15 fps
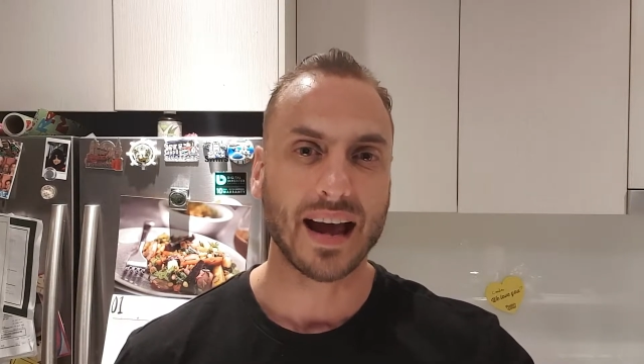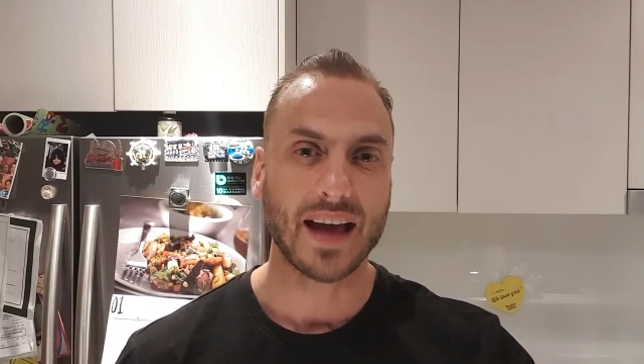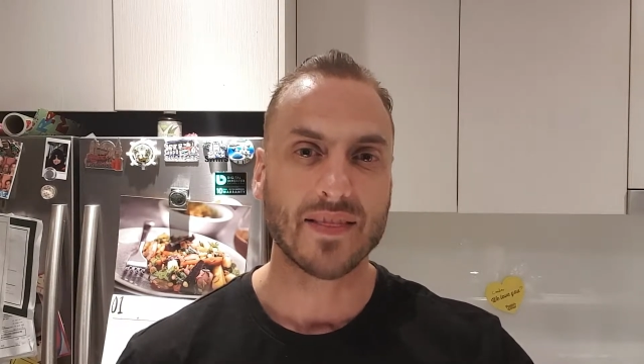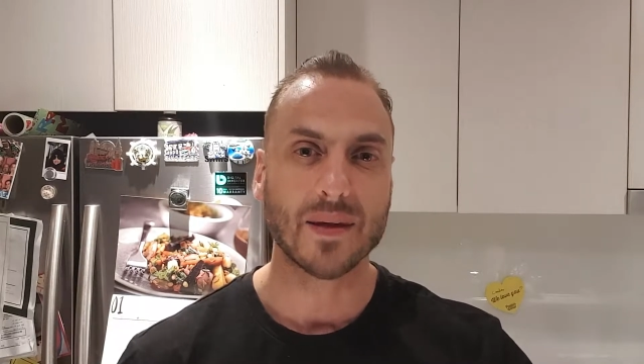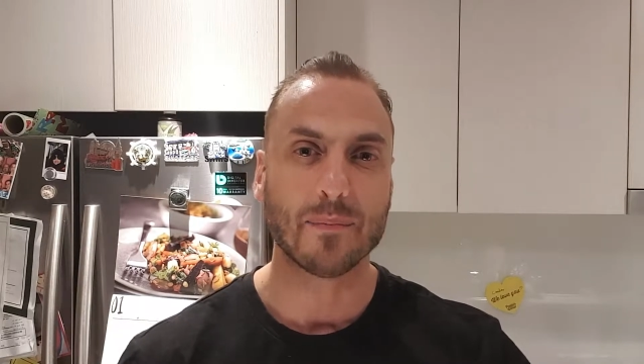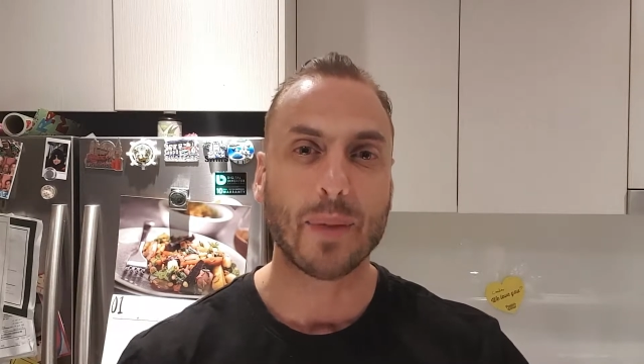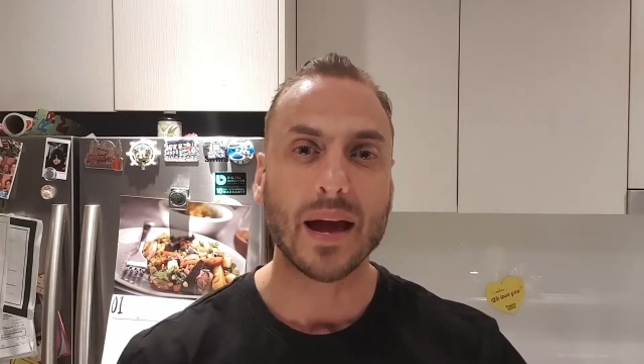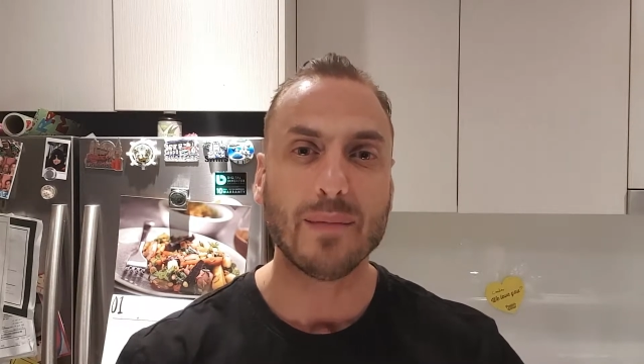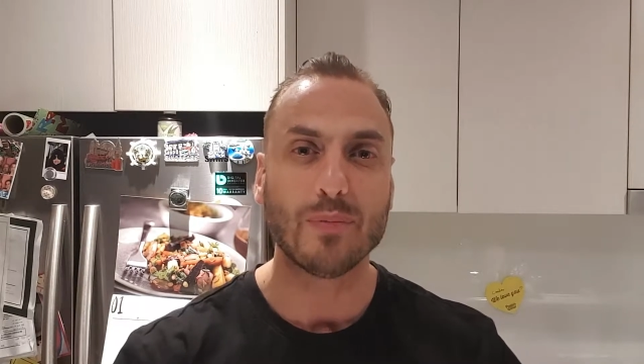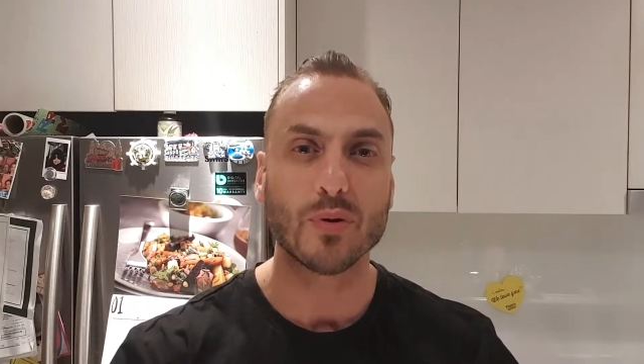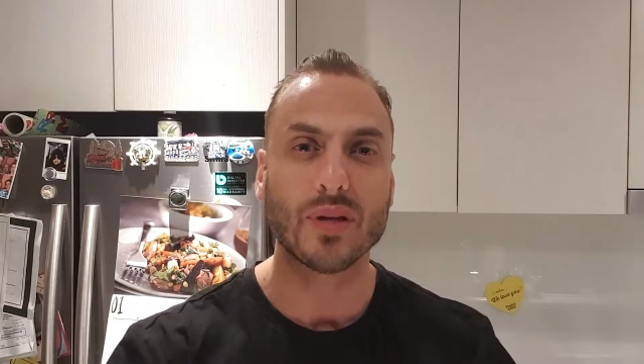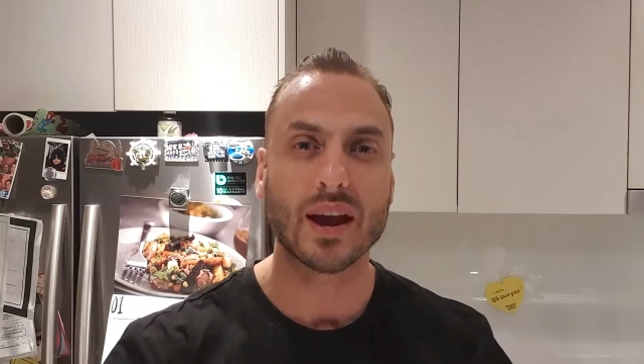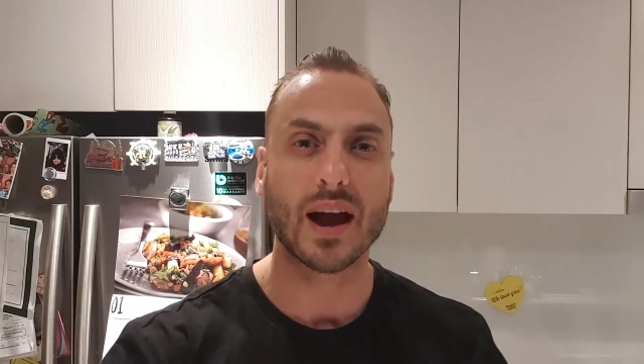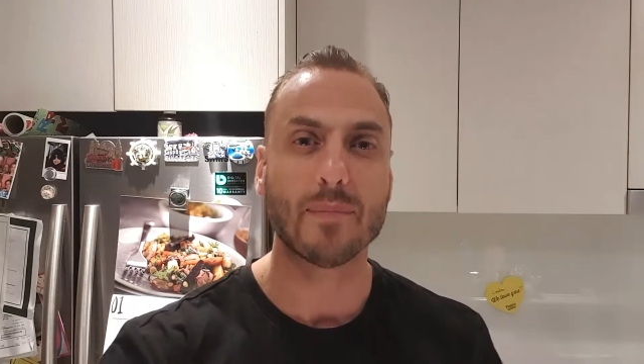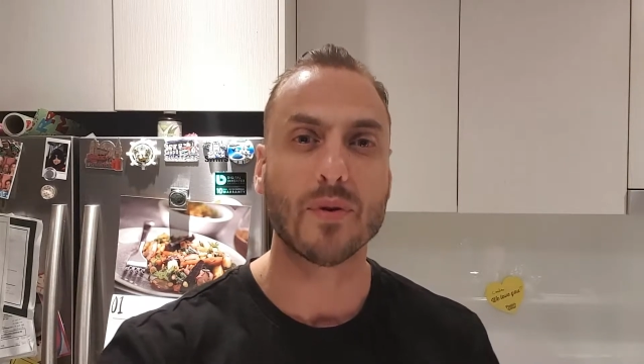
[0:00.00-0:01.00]
and the people
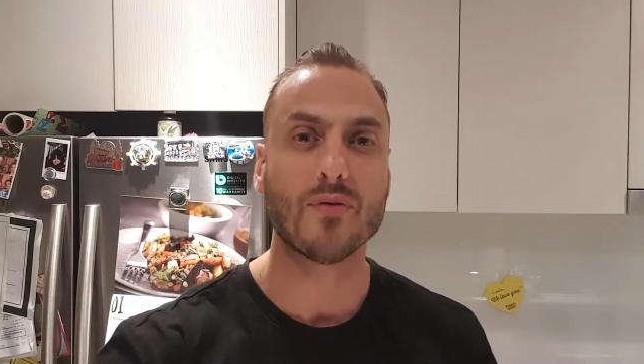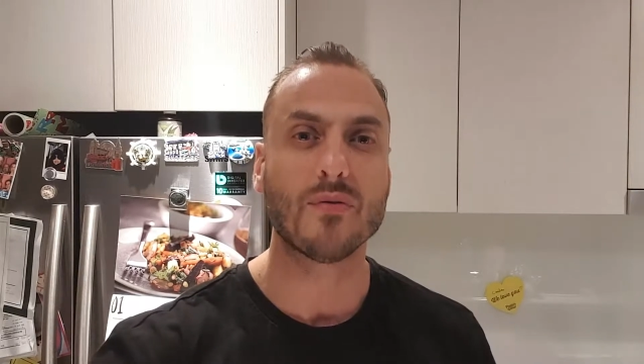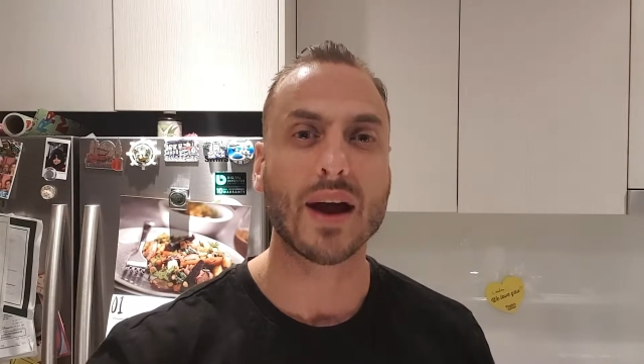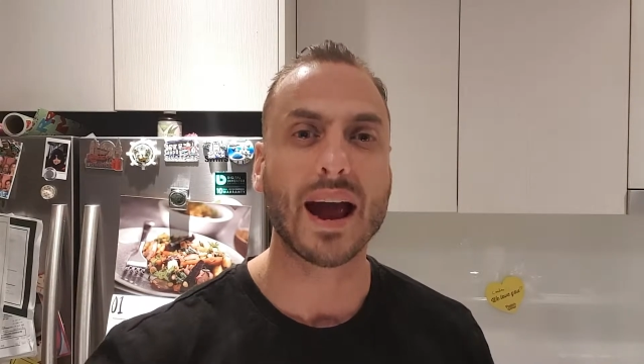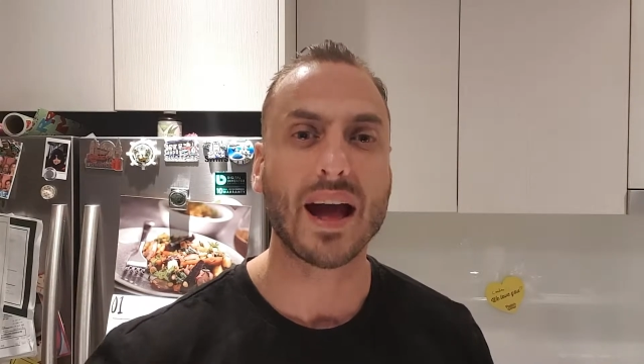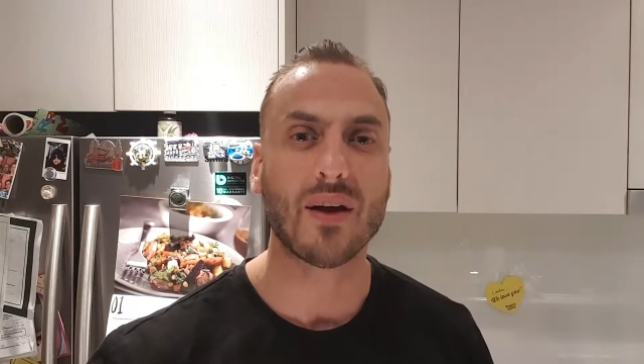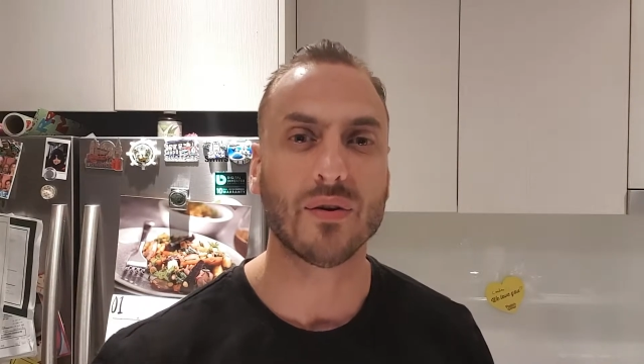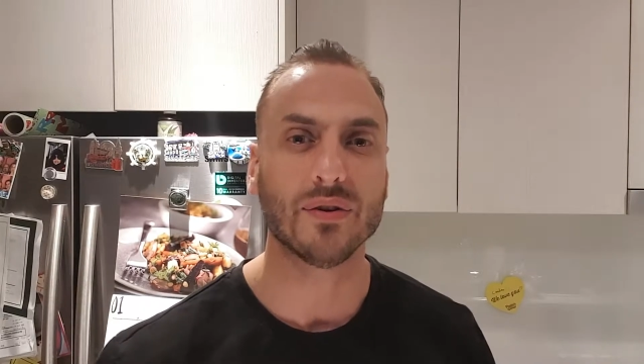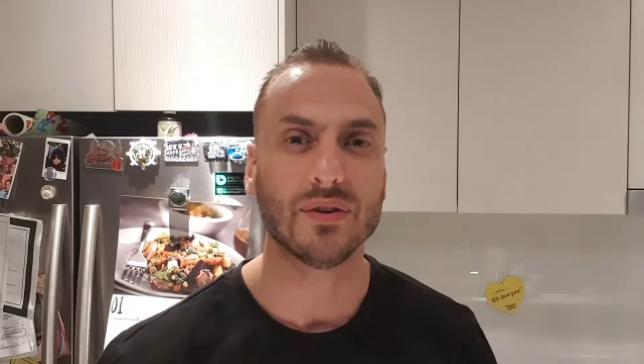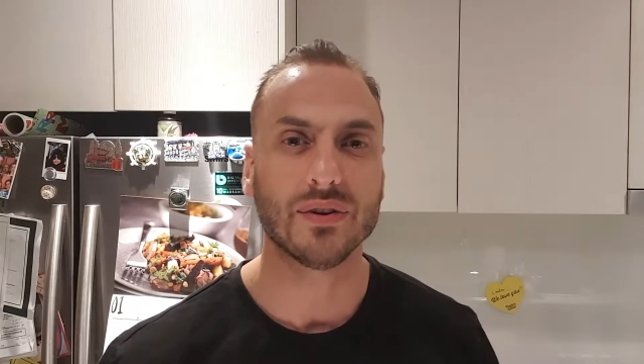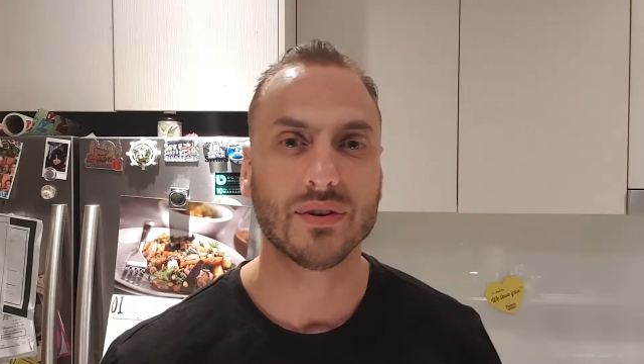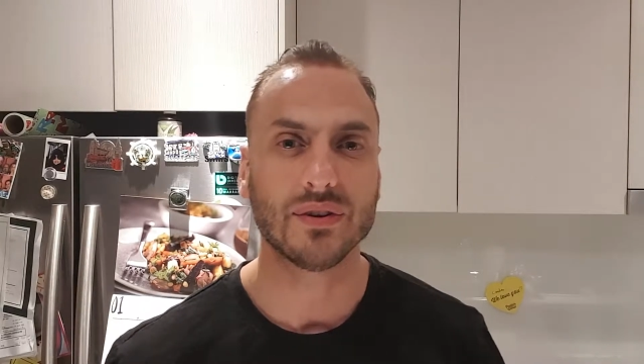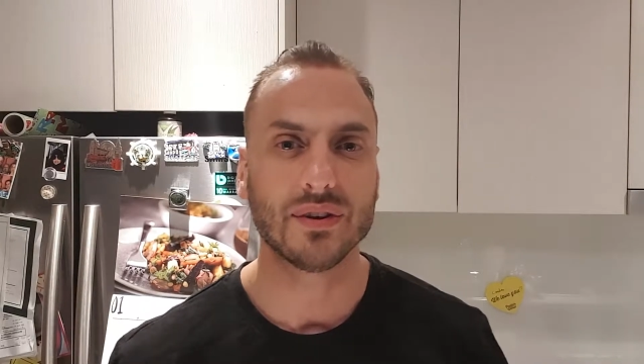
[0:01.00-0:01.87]
that I'm around,